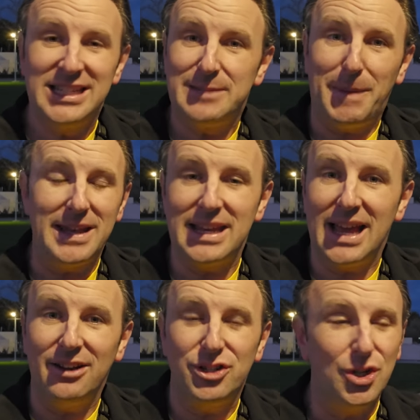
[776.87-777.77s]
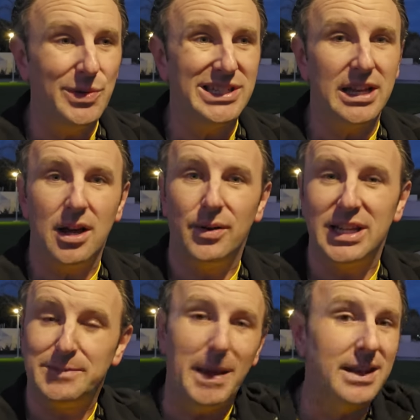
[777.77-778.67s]
spend a night or two in
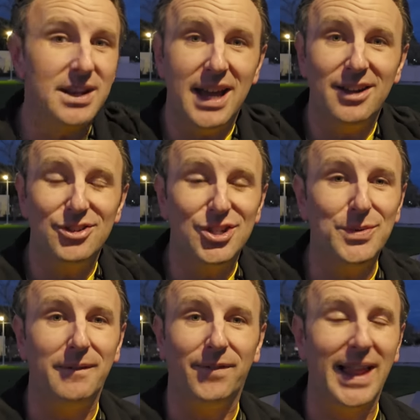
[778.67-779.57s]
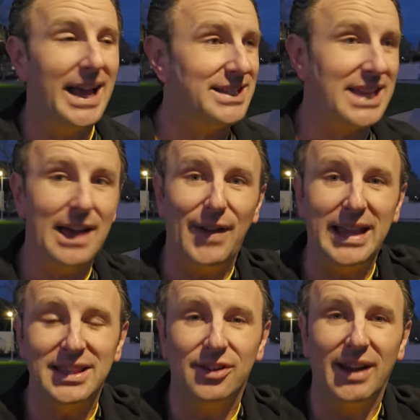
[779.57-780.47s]
Sedona, spend a night or two in Flagstaff,
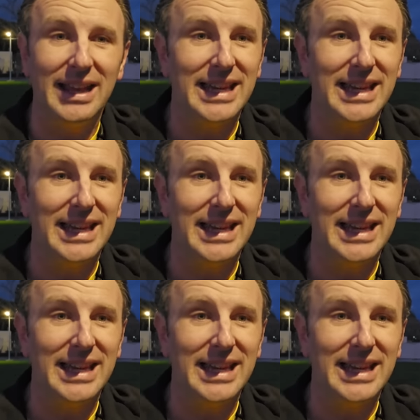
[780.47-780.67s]
hit the Grand